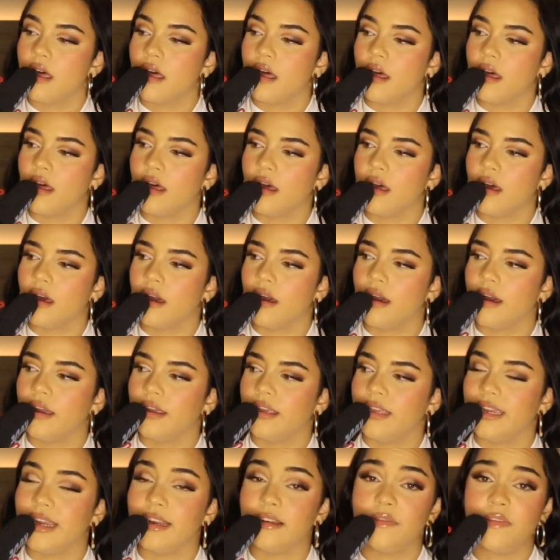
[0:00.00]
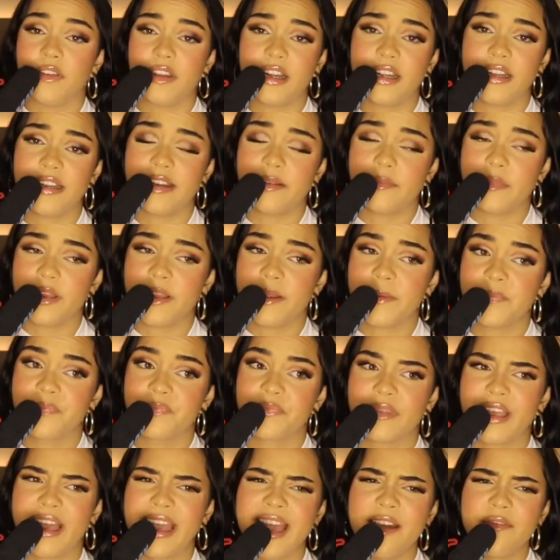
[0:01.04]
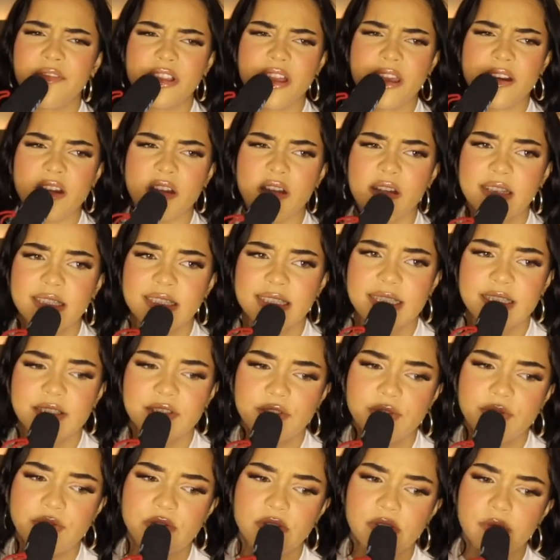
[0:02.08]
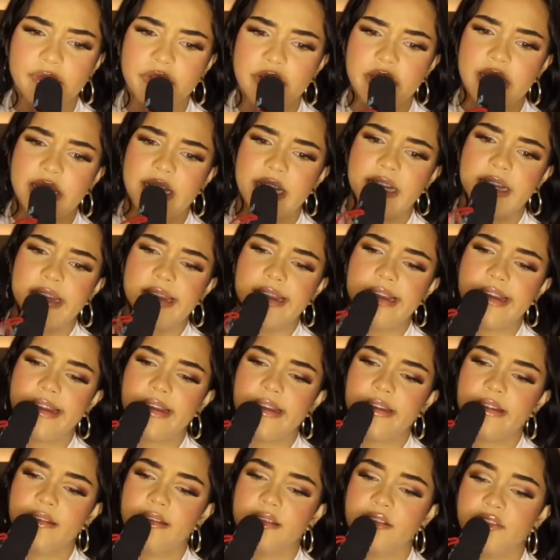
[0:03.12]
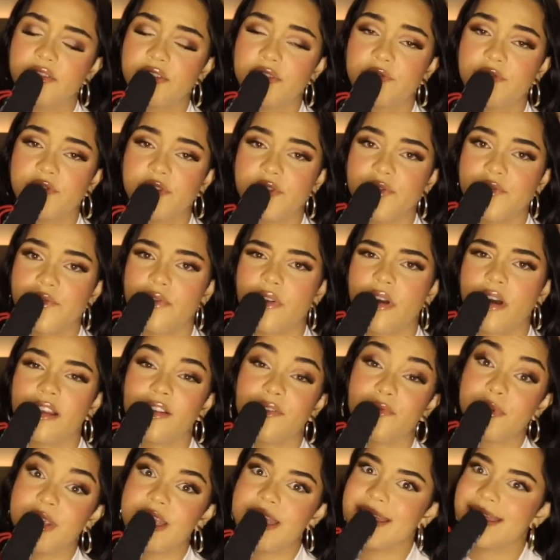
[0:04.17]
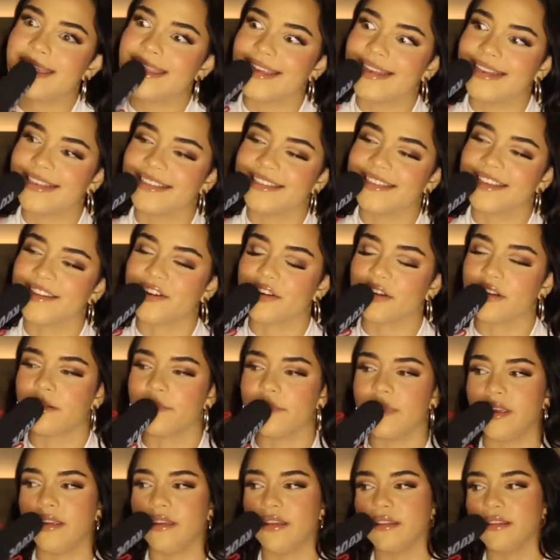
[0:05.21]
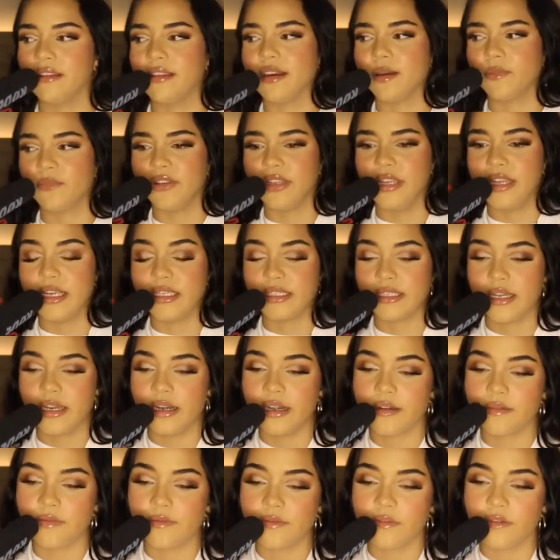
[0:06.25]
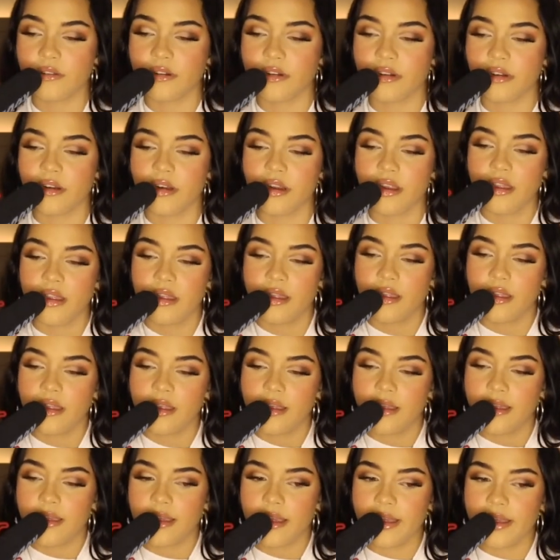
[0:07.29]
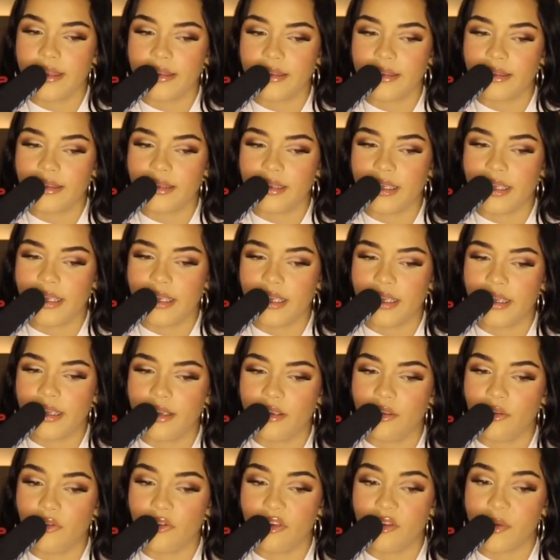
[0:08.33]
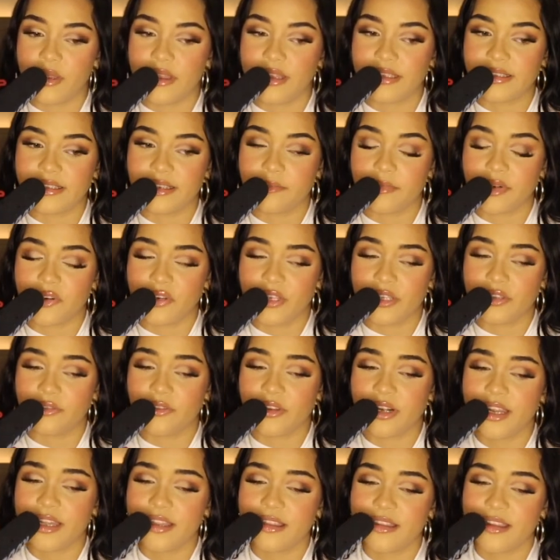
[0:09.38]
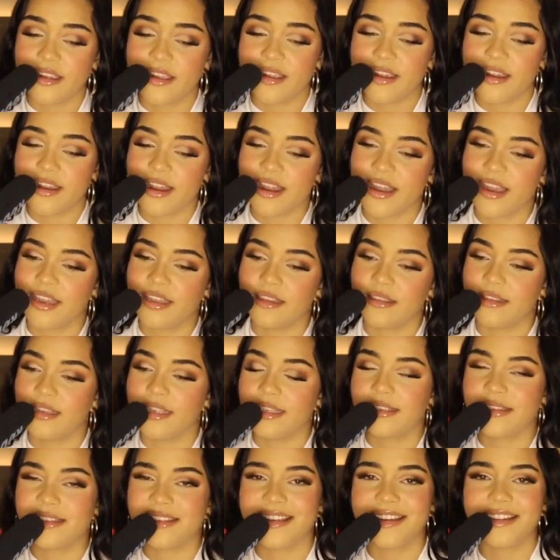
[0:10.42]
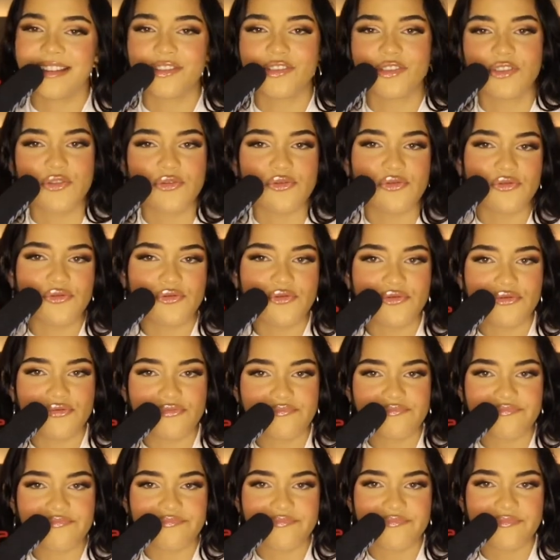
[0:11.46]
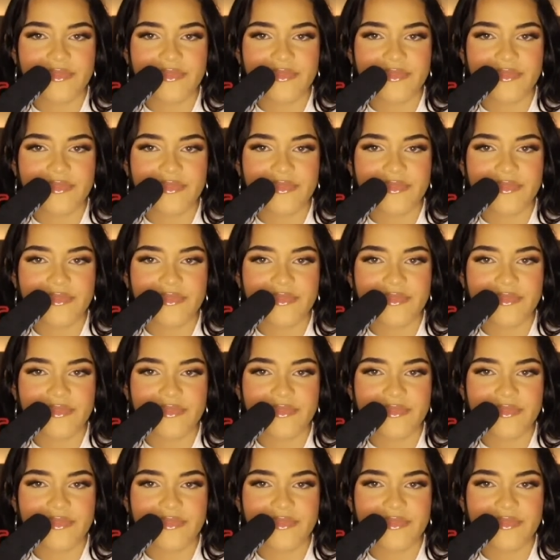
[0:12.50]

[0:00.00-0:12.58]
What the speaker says: Y al final de mes... I have a lot of content, too. Como que... There's a few Halloween things that are coming that I'm really excited for. Este, yo obviamente ese proyecto grande. And let's get to...